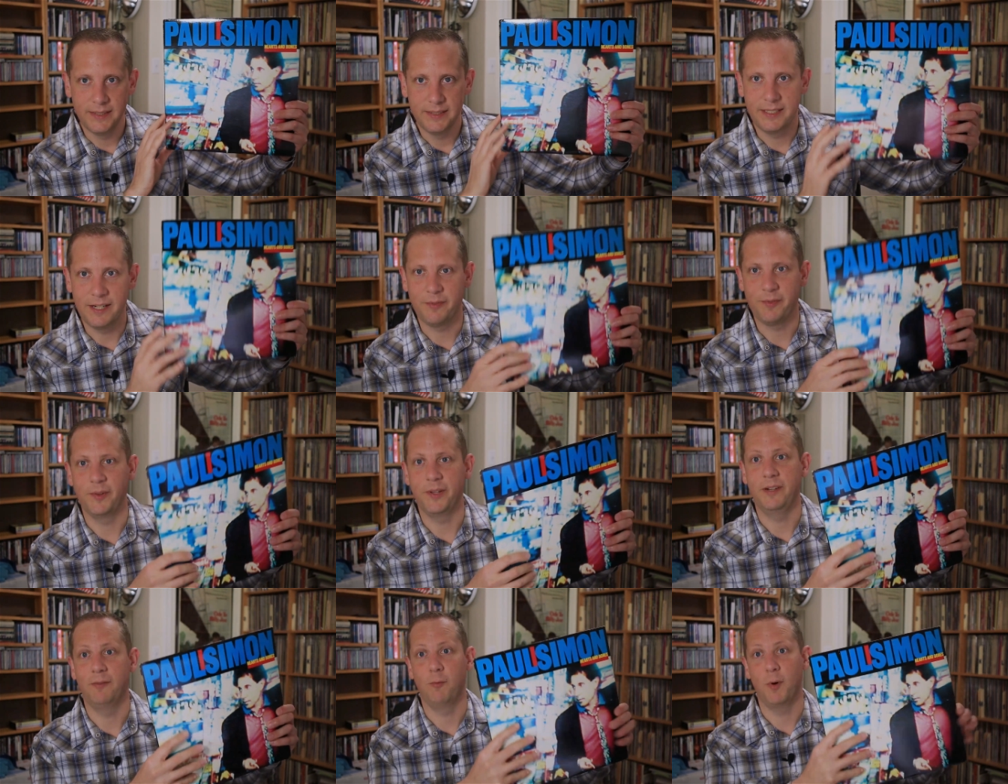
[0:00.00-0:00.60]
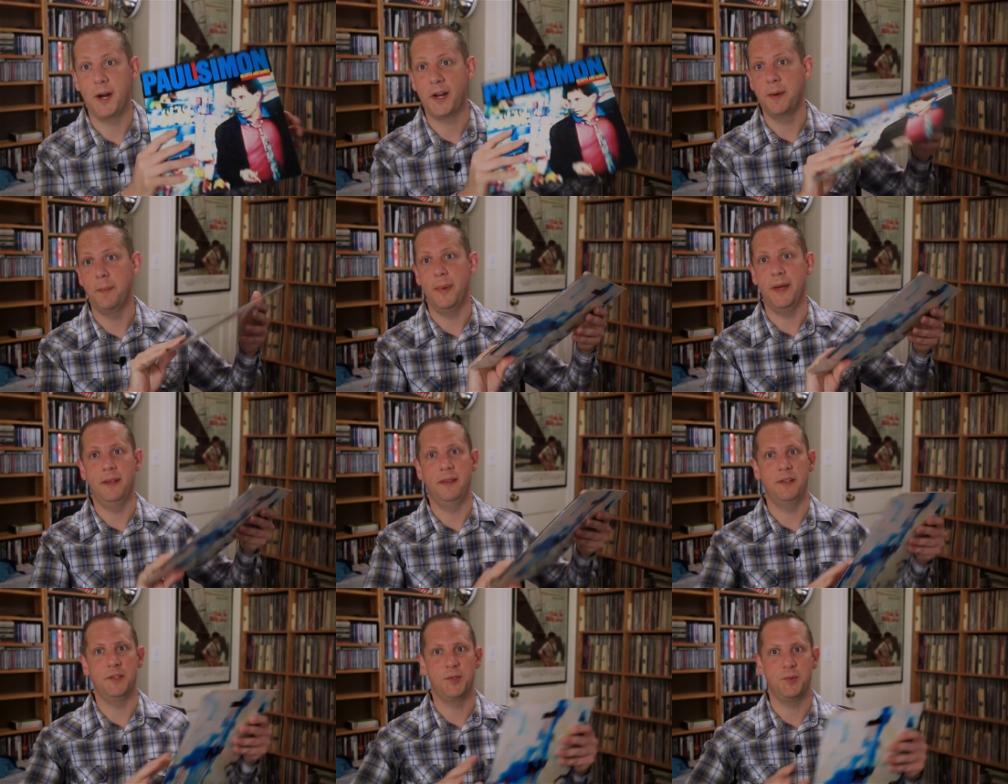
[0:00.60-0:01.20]
definitely
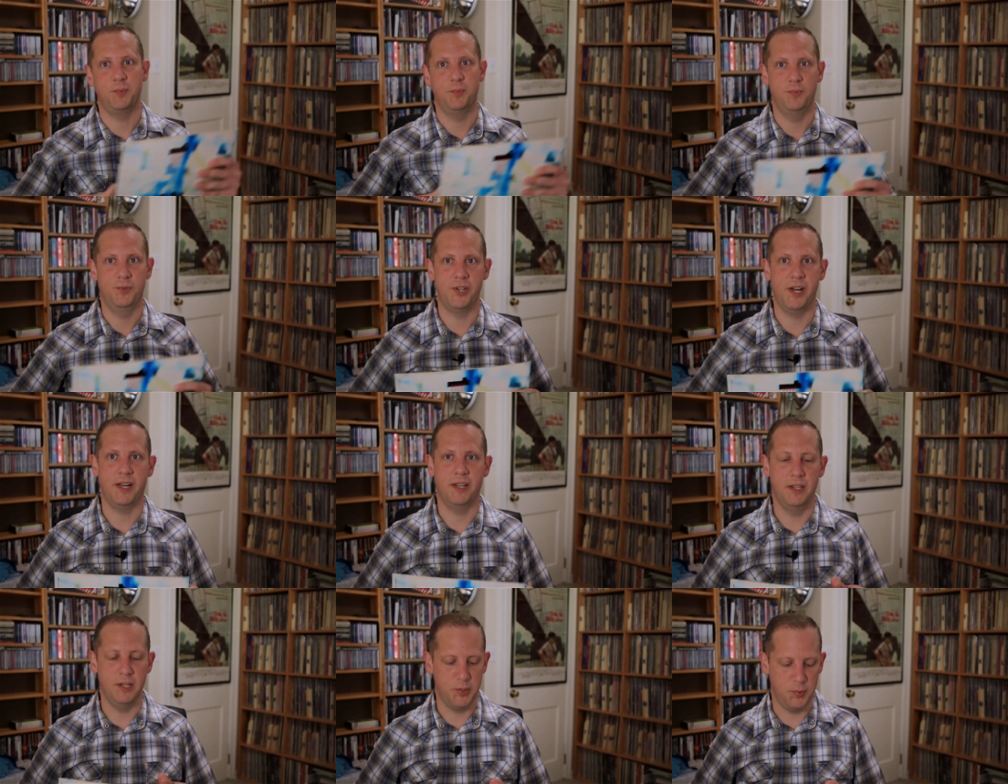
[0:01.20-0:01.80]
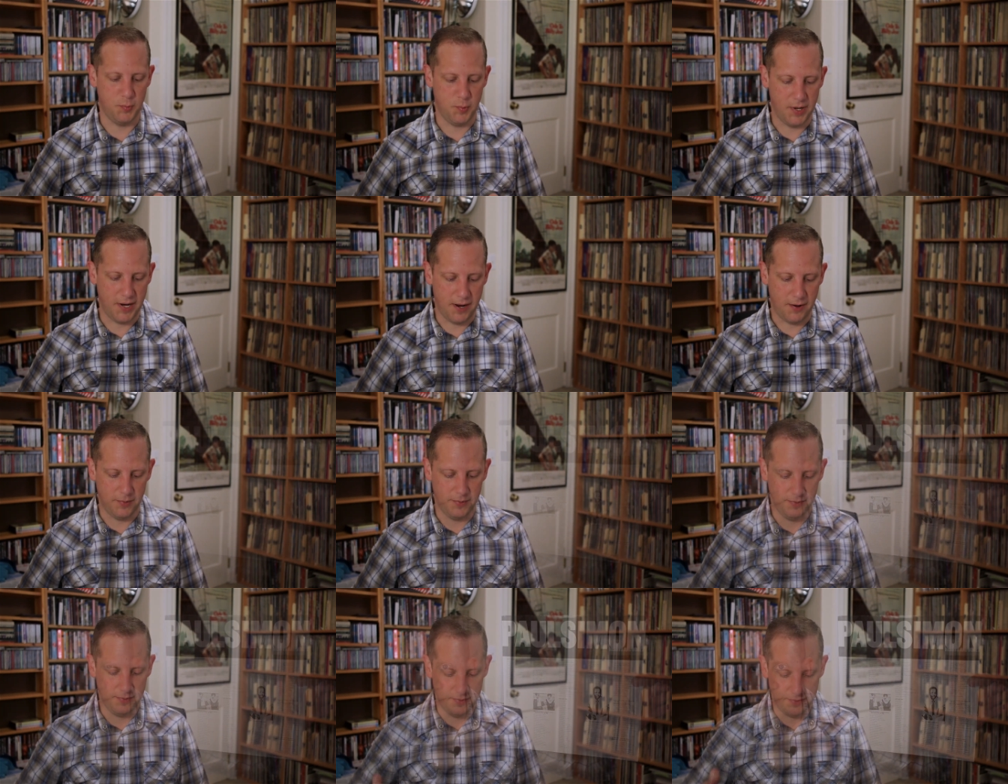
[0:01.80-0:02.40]
recommend this checking this one
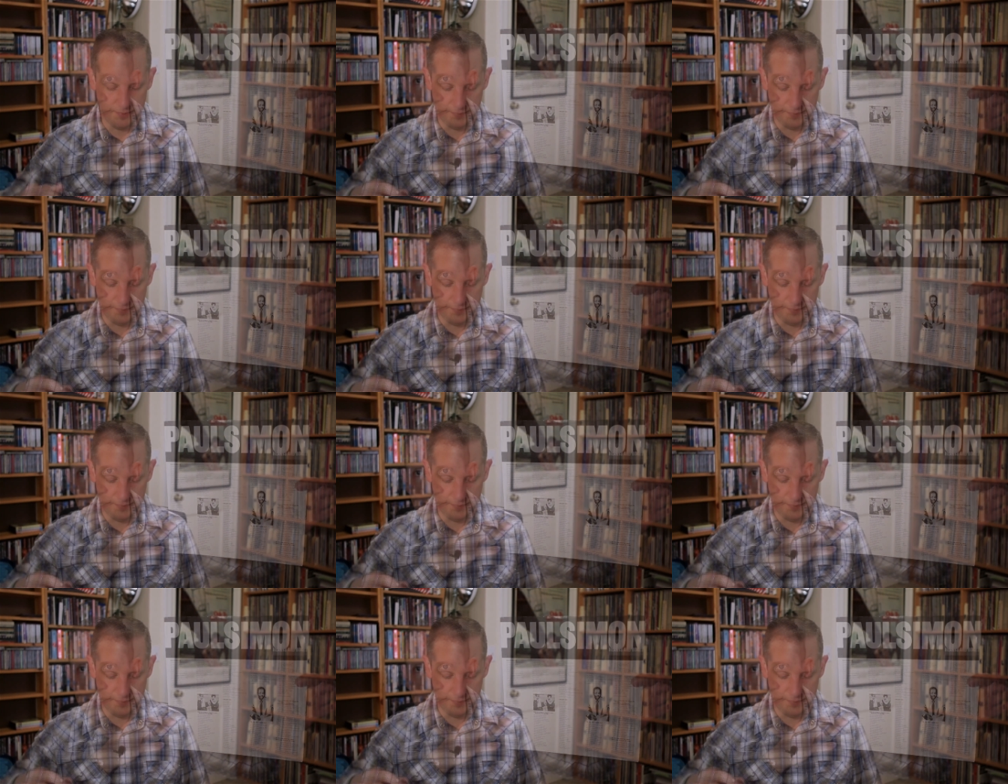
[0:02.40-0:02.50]
out.